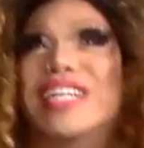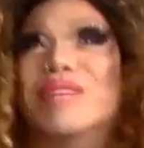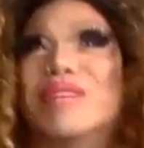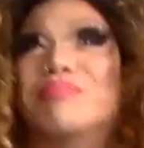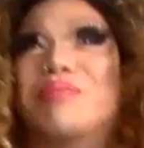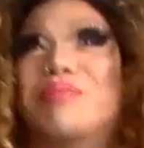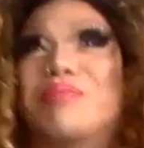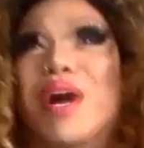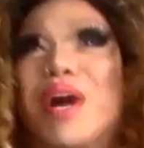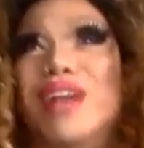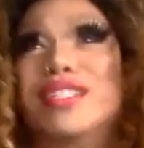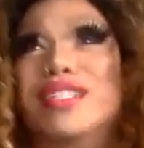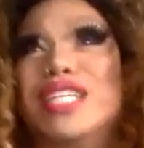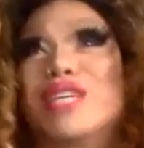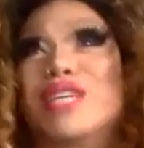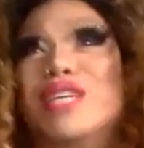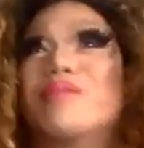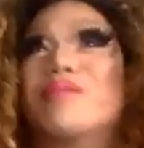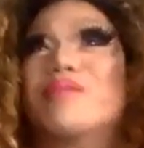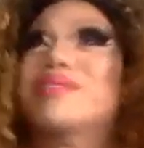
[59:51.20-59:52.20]
Baltic
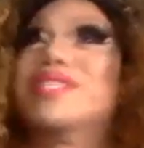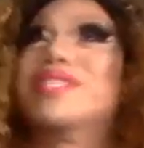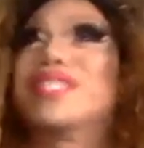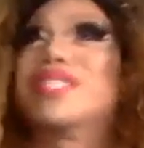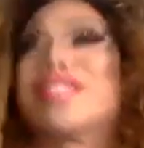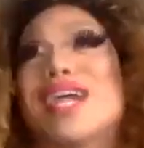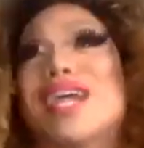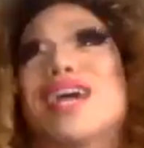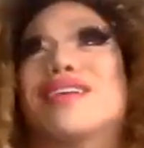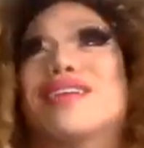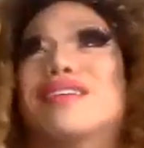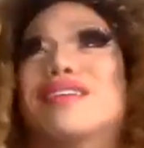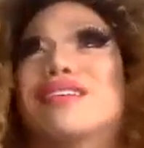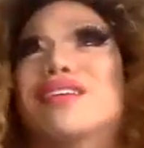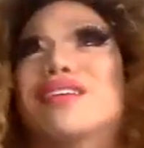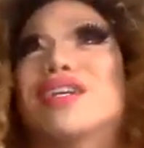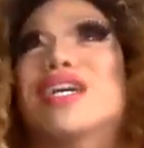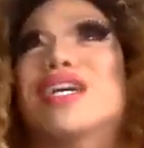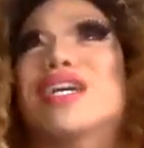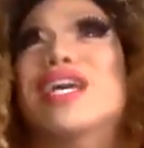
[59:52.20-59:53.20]
Room in
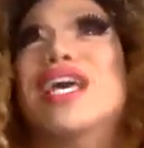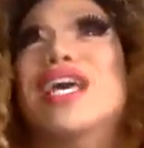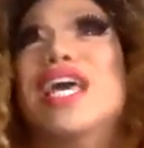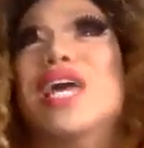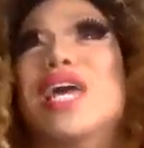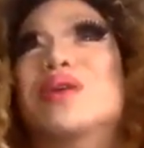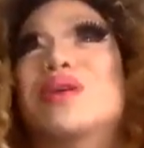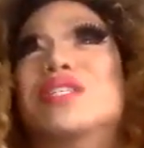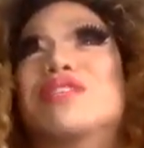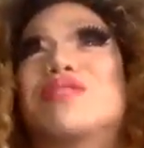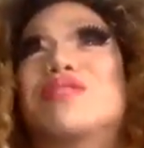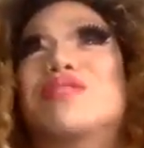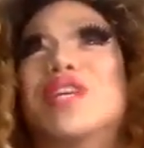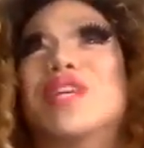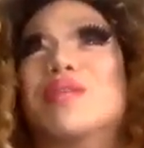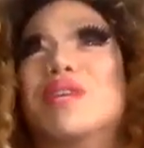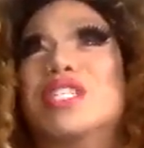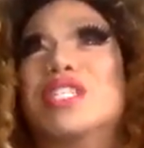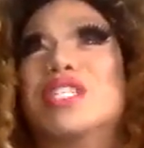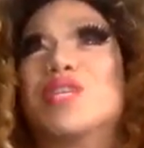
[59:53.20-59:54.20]
Seattle. It was a
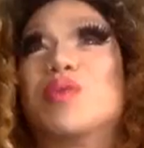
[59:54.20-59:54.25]
fundraiser.